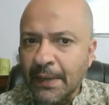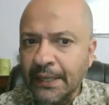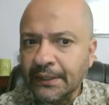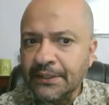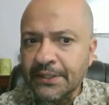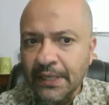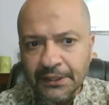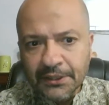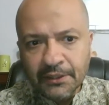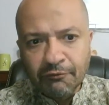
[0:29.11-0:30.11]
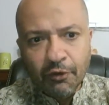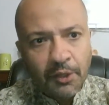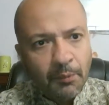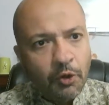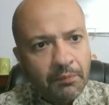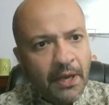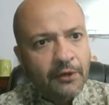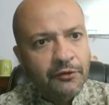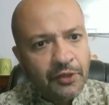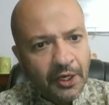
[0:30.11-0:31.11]
Medical Center for a bone
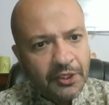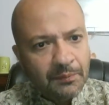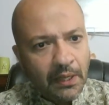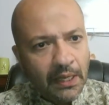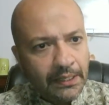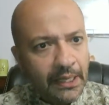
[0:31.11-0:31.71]
marrow transplant.